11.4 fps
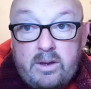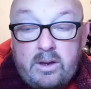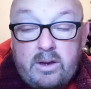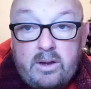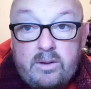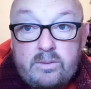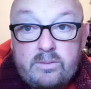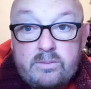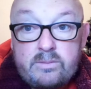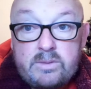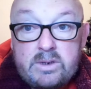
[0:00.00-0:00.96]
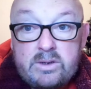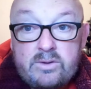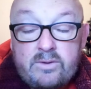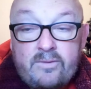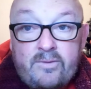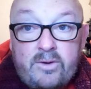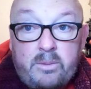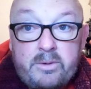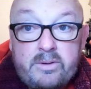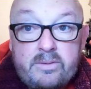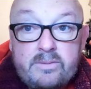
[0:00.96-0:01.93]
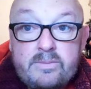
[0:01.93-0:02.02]
You know, it's just
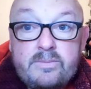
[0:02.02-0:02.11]
phenomenal